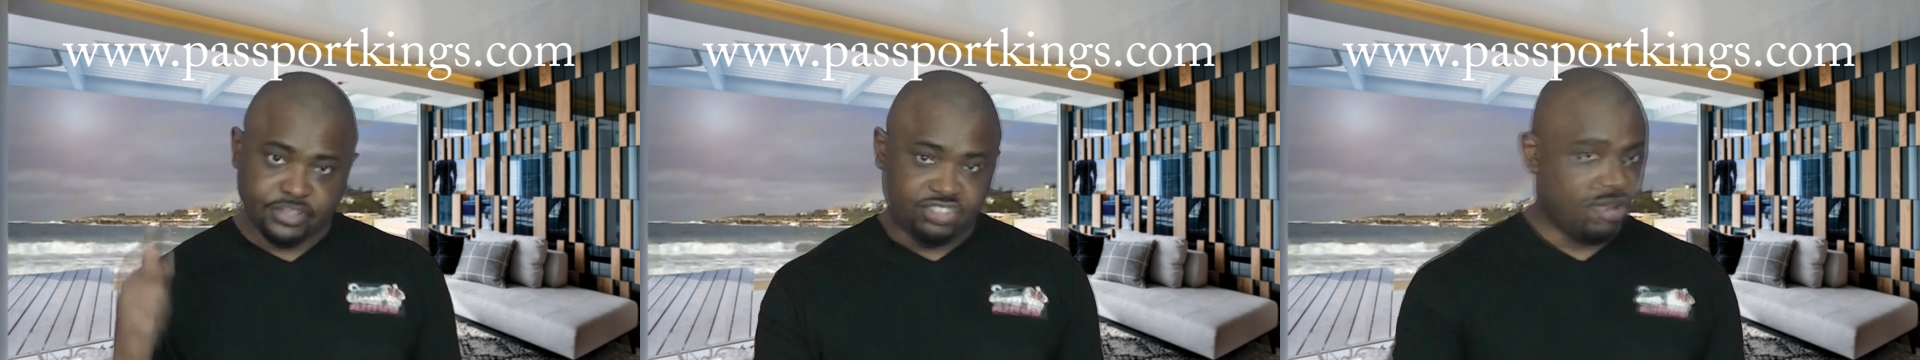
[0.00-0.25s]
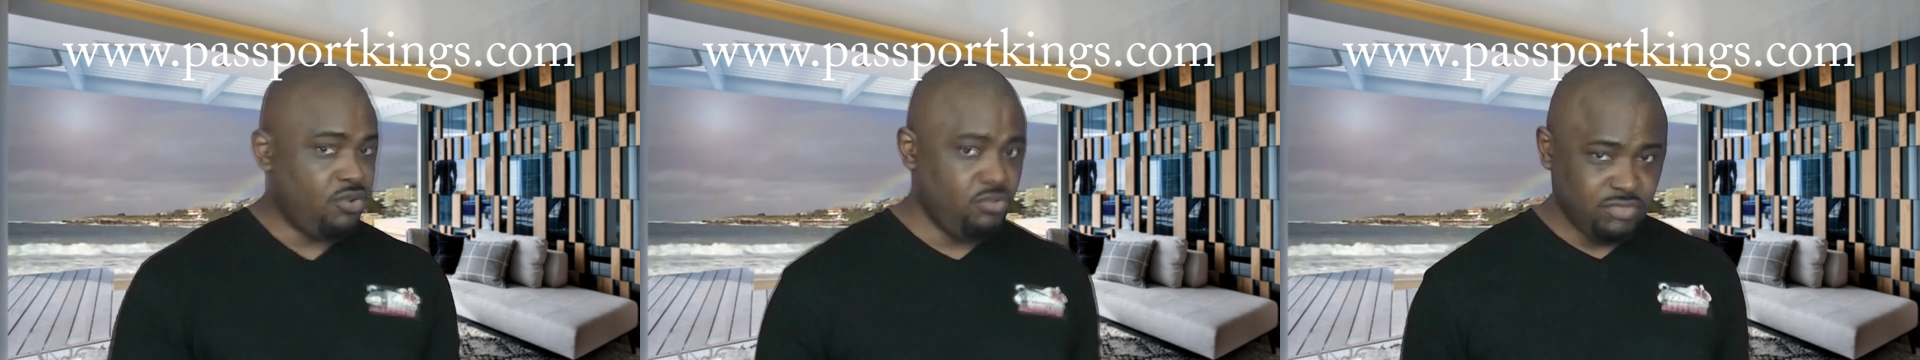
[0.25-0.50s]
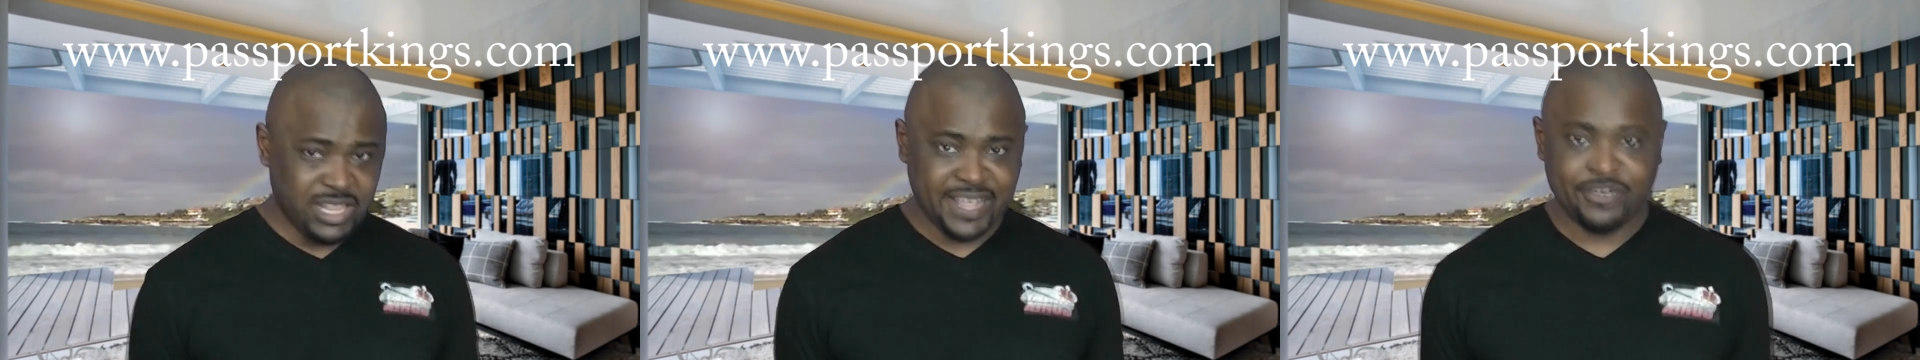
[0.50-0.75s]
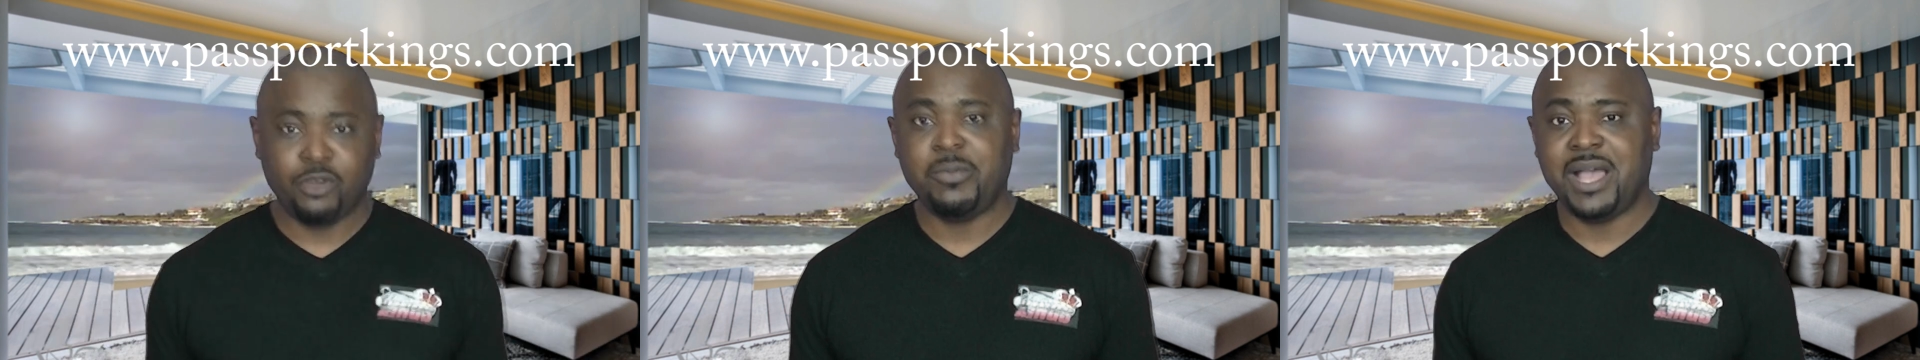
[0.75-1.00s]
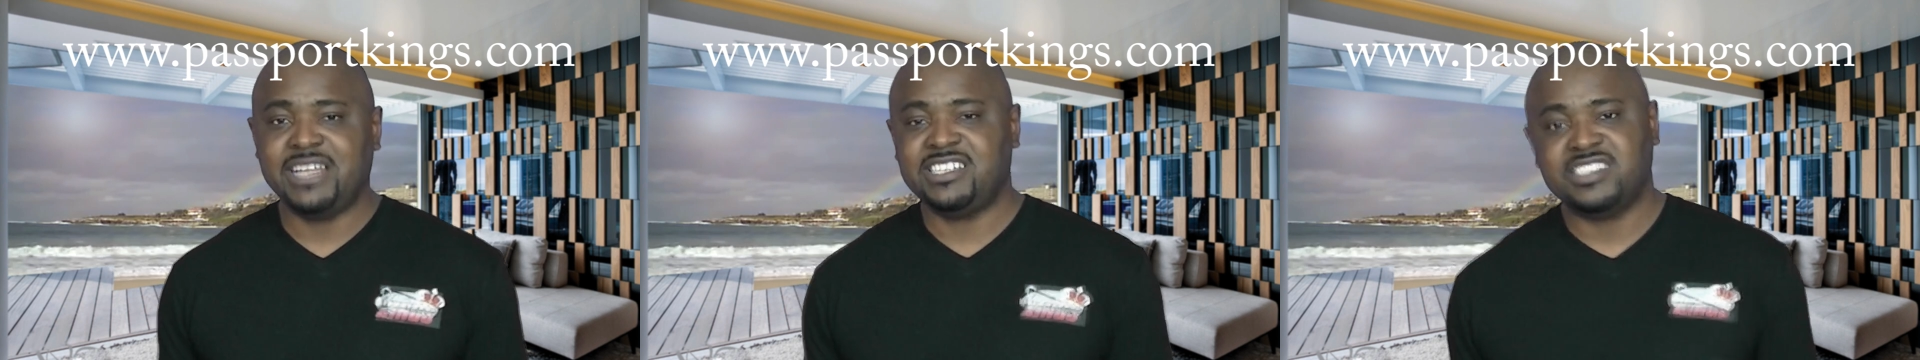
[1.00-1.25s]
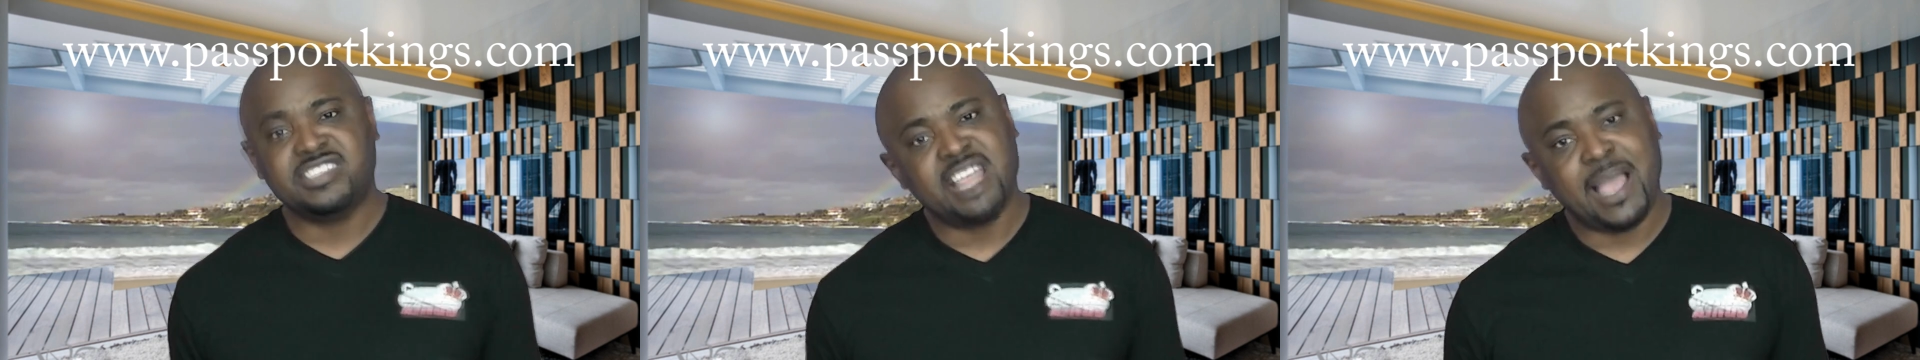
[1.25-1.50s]
Don't let nobody
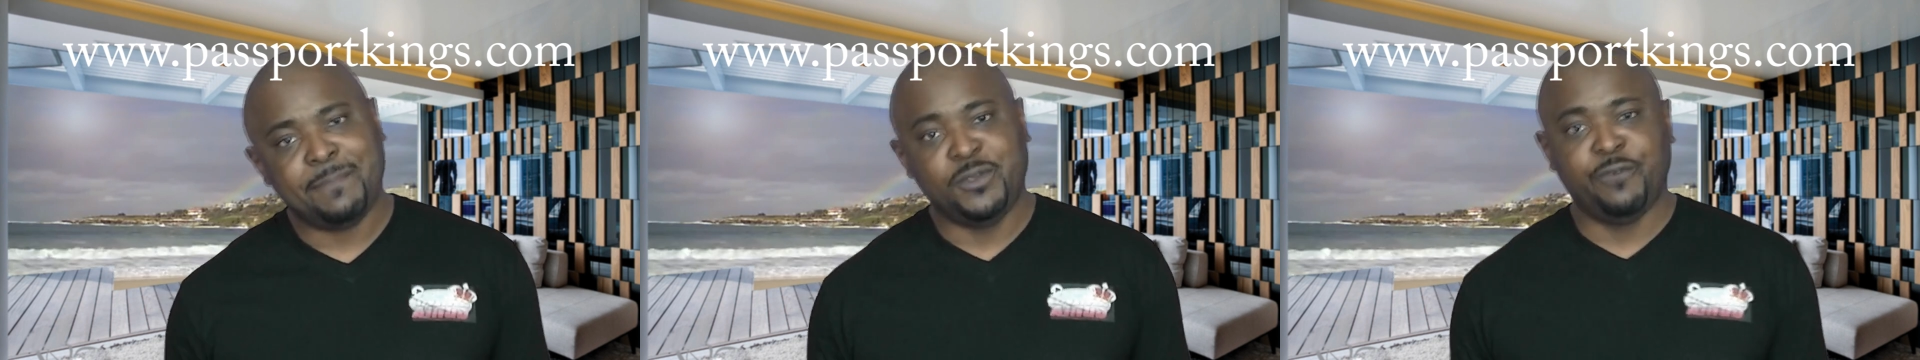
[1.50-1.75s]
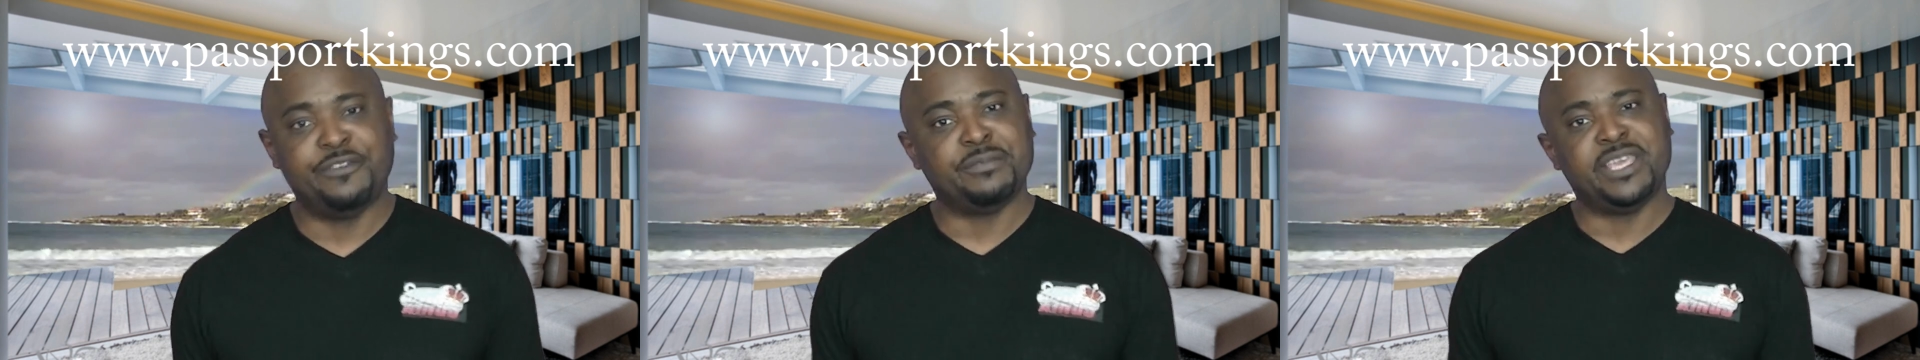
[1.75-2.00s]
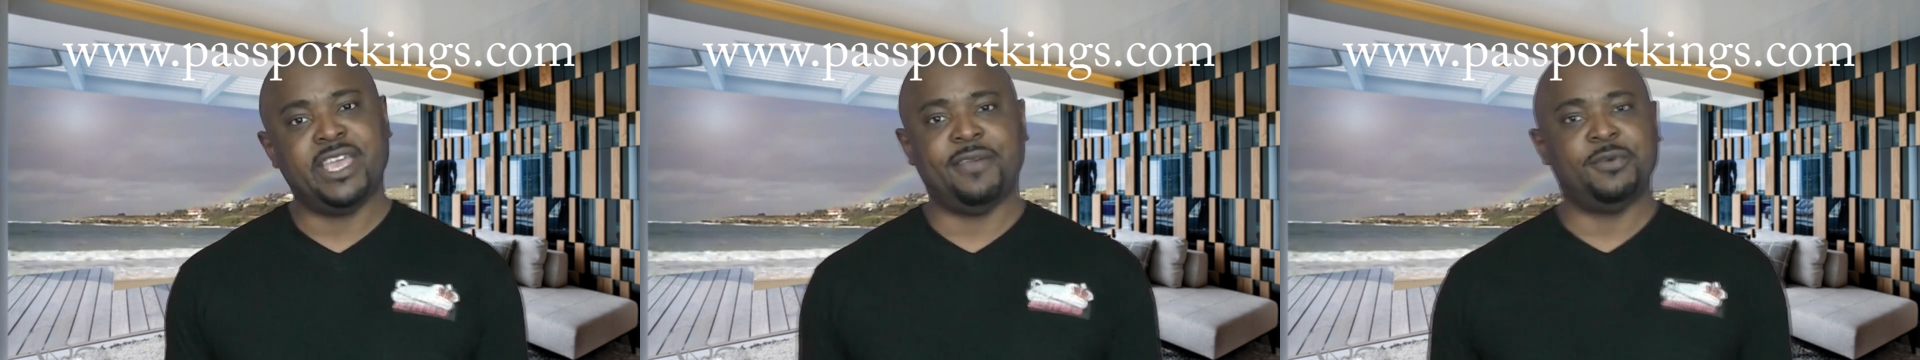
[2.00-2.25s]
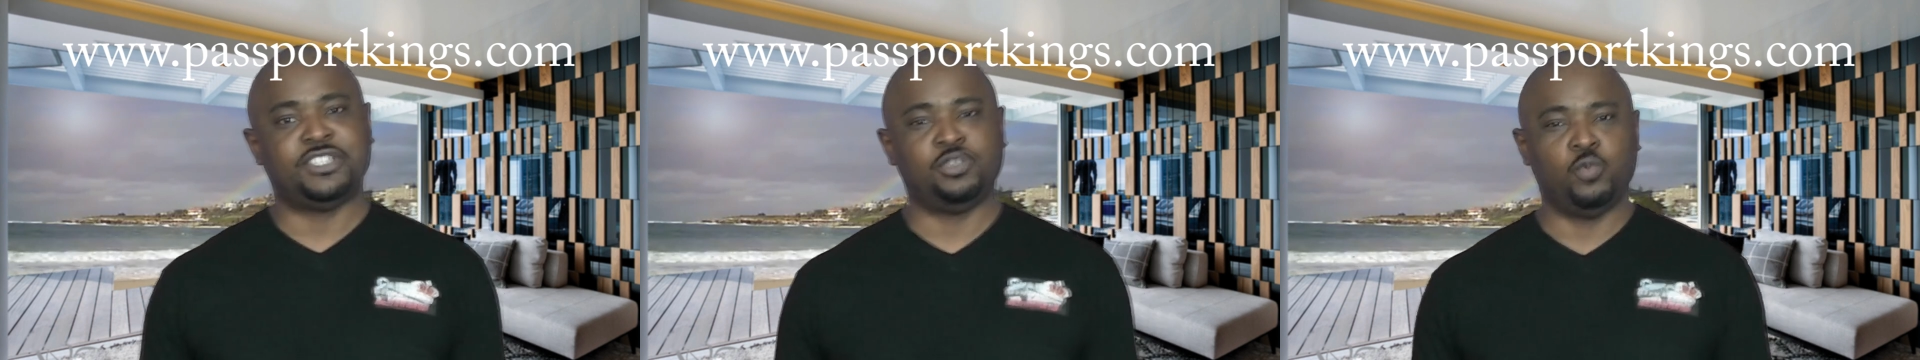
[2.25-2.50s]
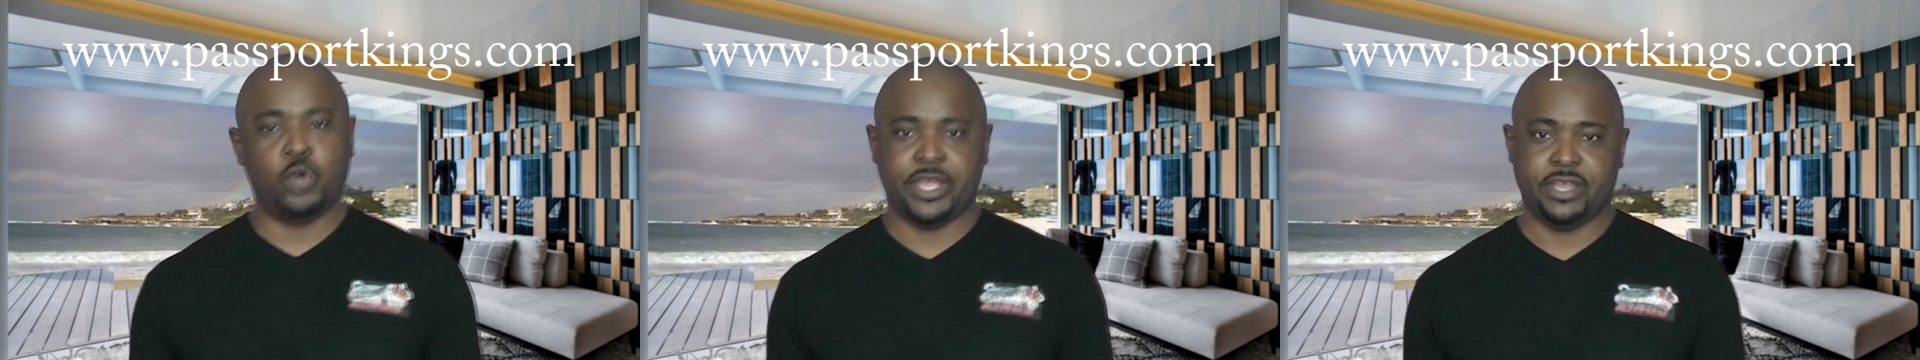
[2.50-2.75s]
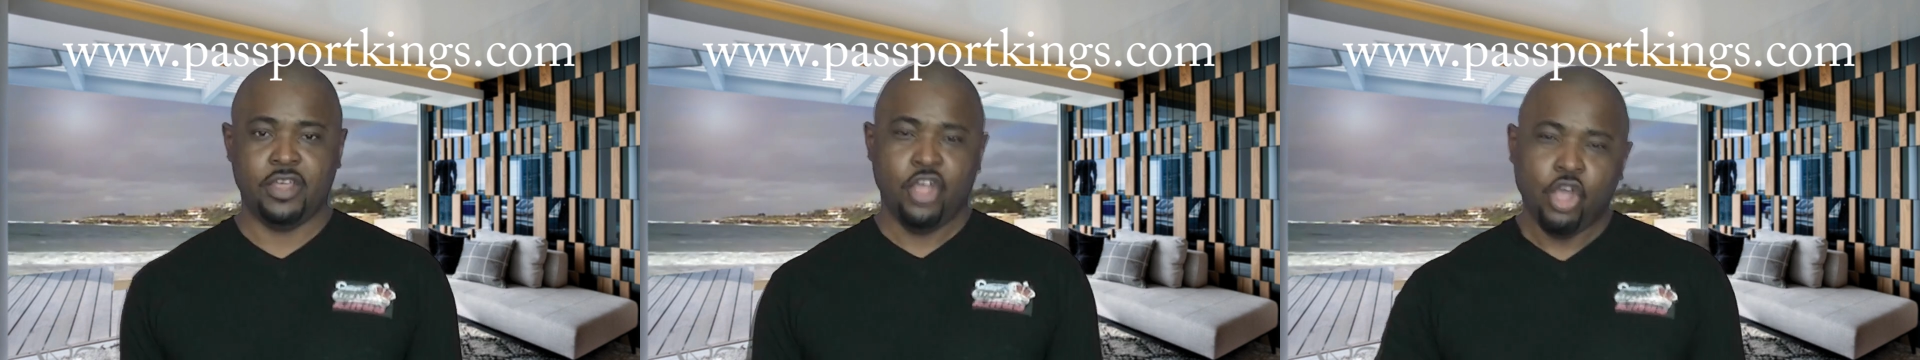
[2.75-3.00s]
stop you from getting what you want.